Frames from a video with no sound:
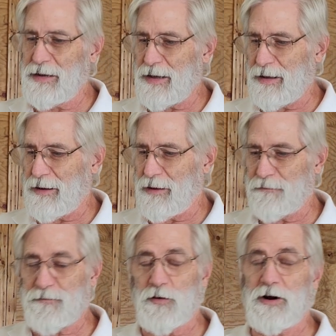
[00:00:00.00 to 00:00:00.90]

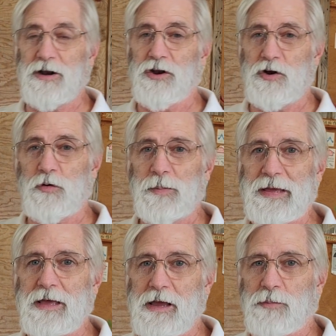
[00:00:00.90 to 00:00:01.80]
For a new
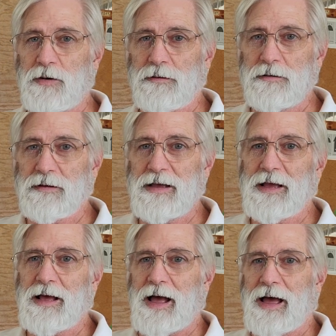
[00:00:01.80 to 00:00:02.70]
beekeeper,
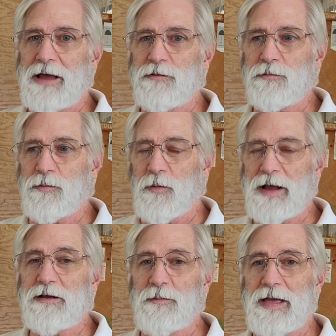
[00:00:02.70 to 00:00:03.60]
I
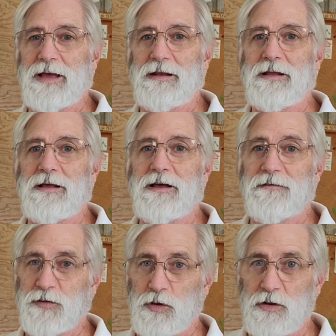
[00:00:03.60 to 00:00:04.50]
recommend a
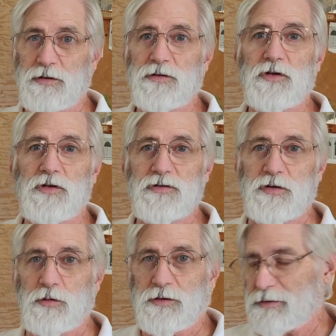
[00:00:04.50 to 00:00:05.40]
full
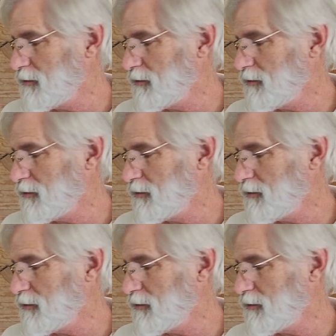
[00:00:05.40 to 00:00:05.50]
suit.